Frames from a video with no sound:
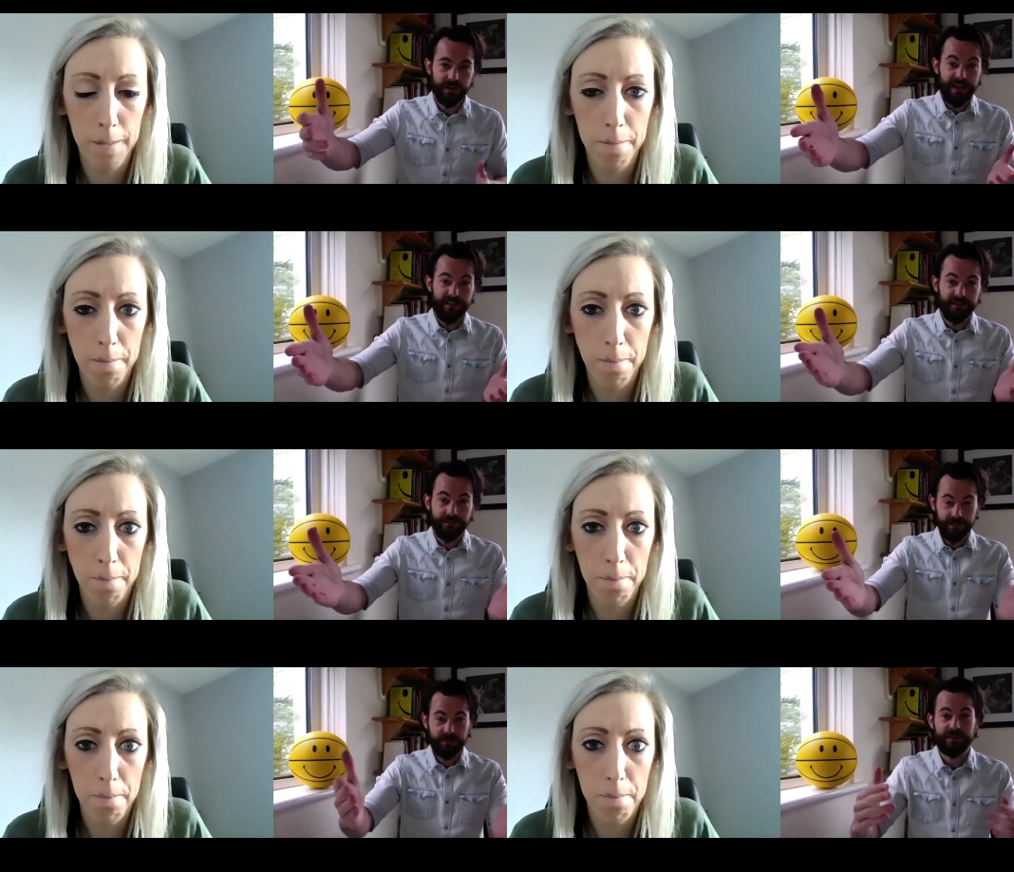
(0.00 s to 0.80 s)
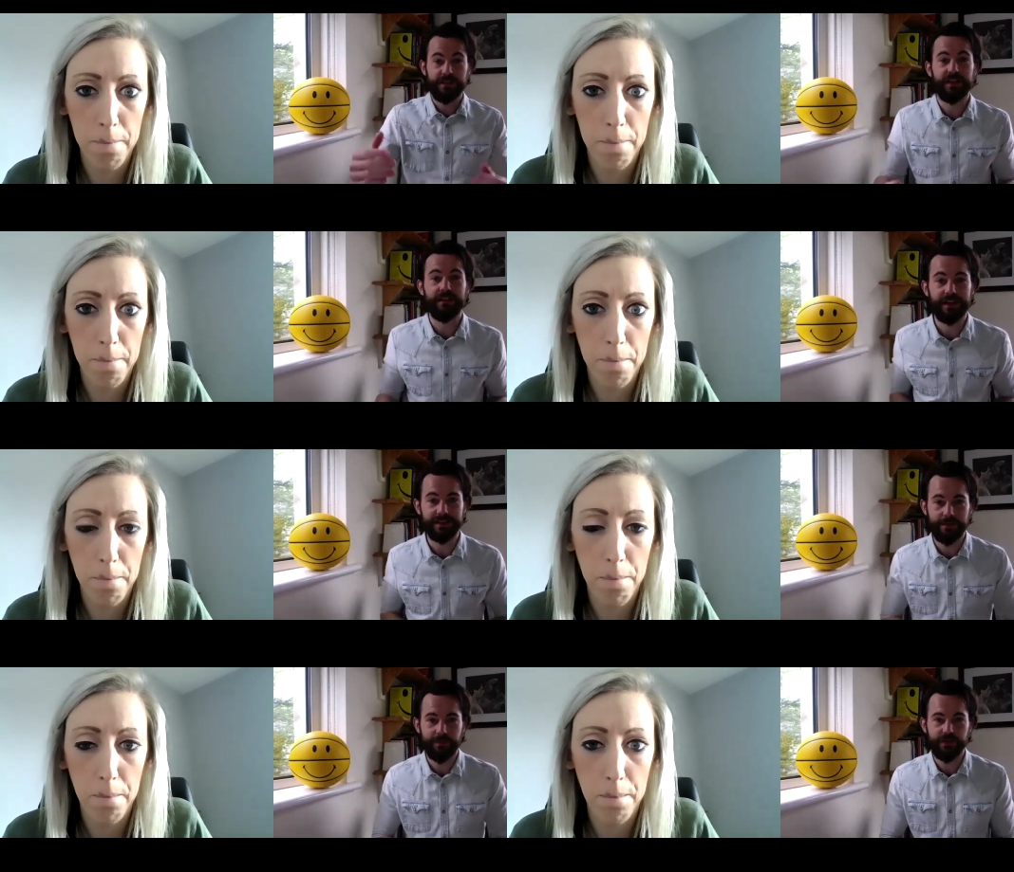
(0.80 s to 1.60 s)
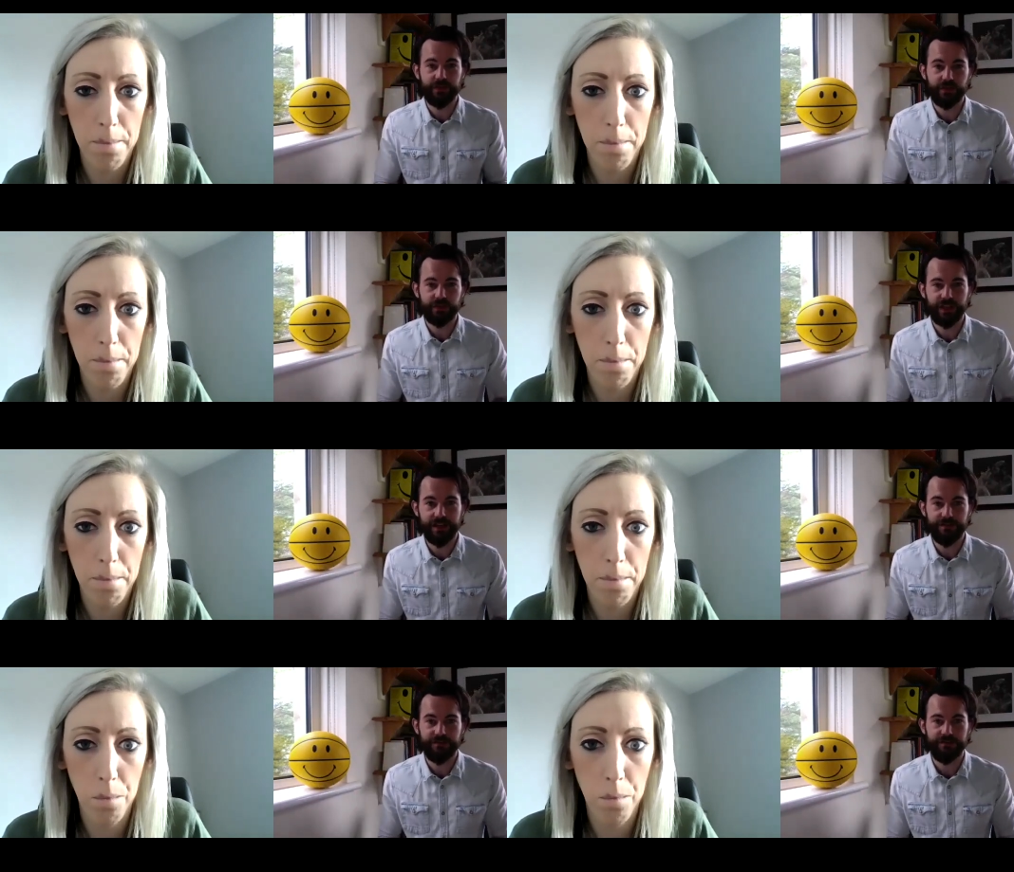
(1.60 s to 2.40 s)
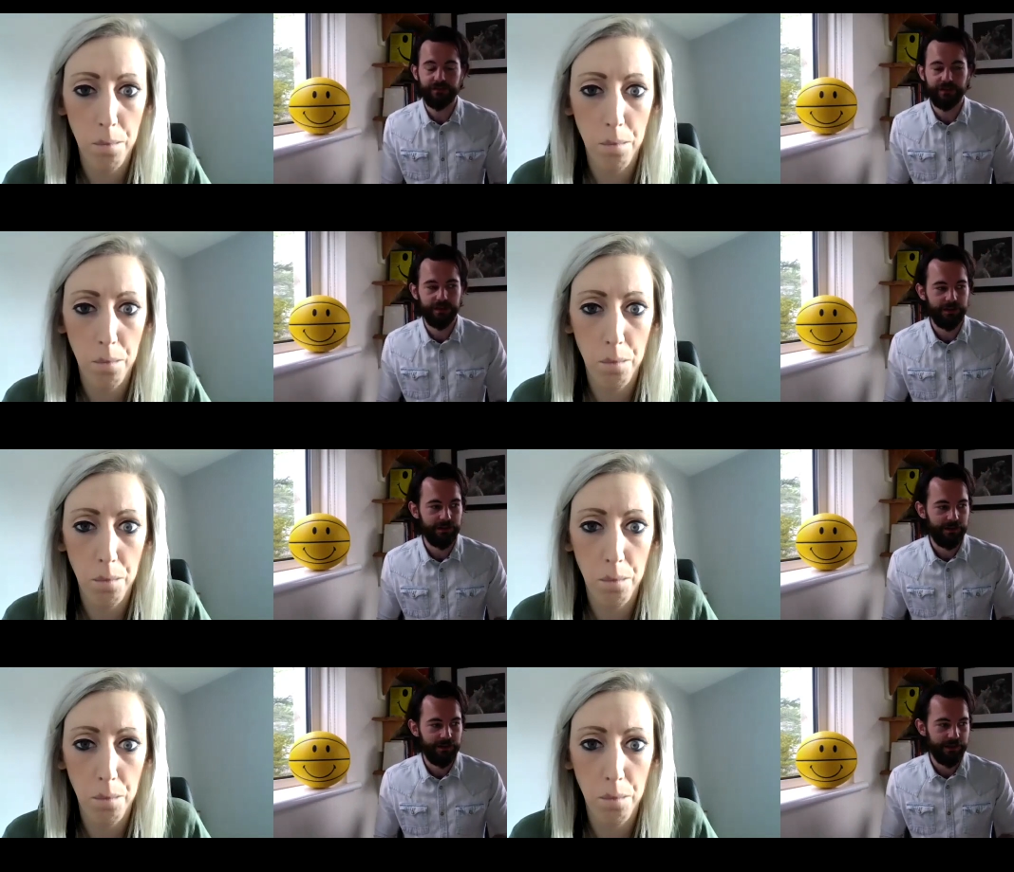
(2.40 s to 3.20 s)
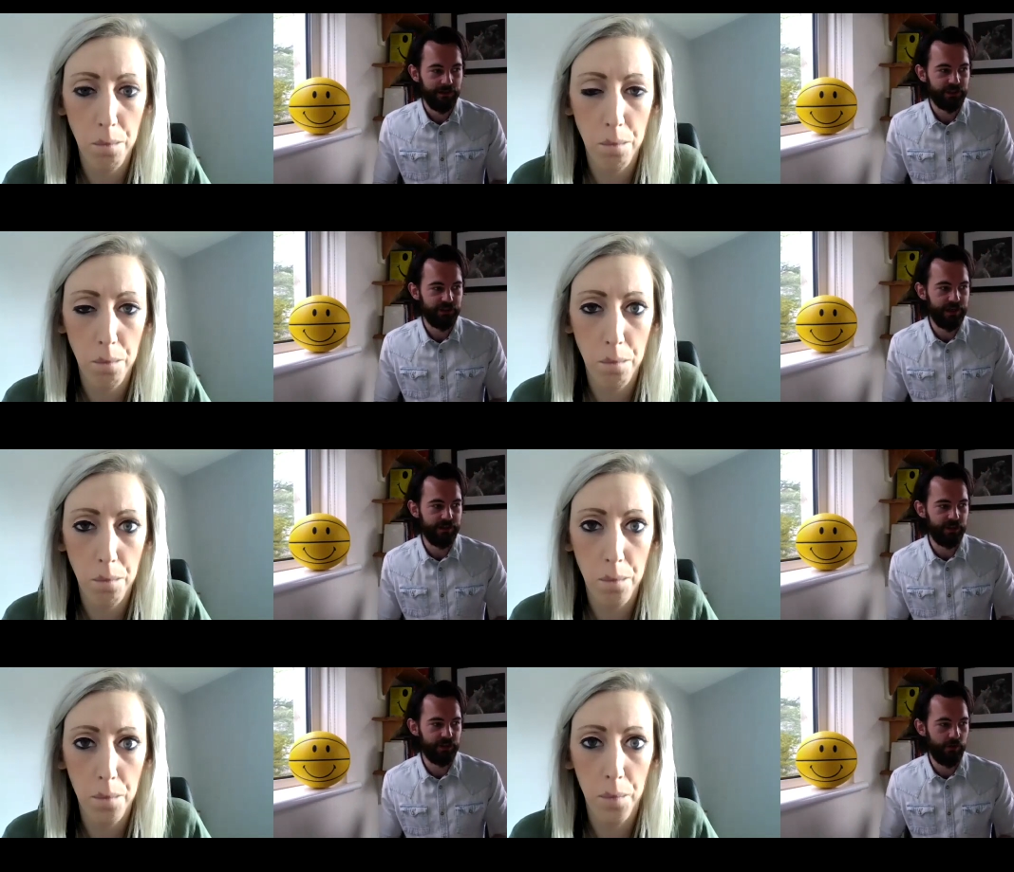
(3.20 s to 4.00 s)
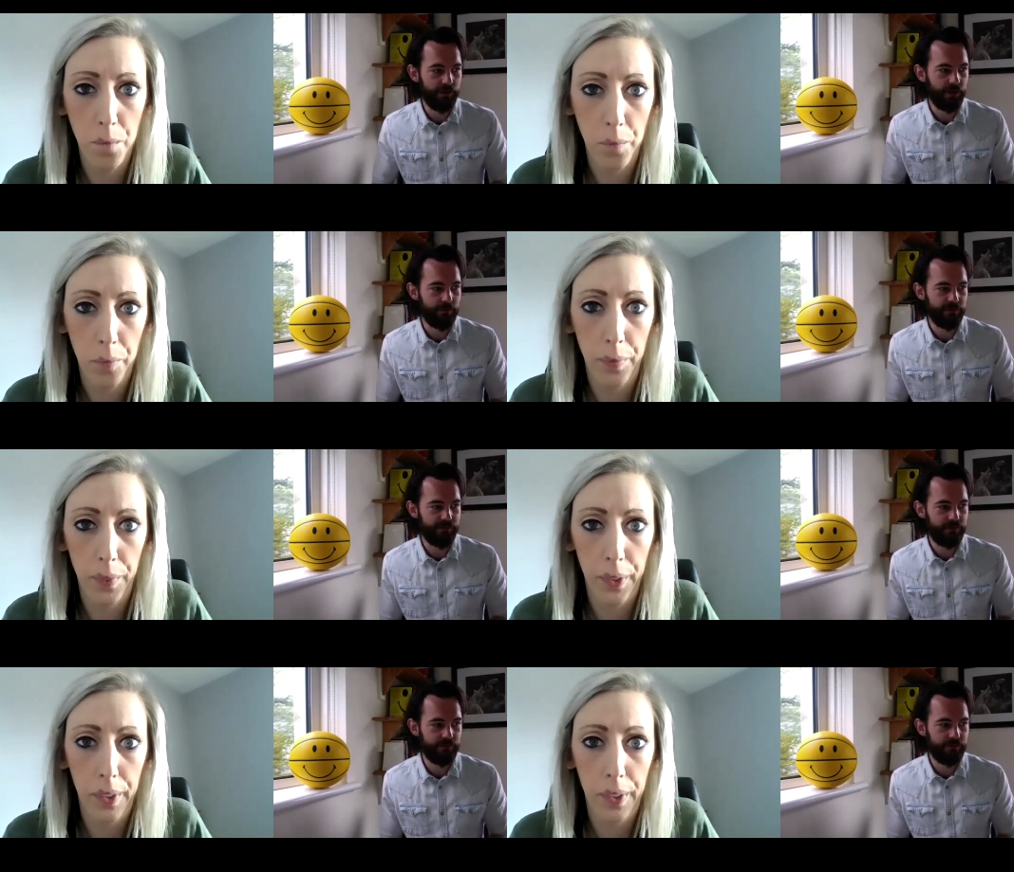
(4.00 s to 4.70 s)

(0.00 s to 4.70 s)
Speaker 1: In specifically that example you just kind of illustrated, you know, in terms of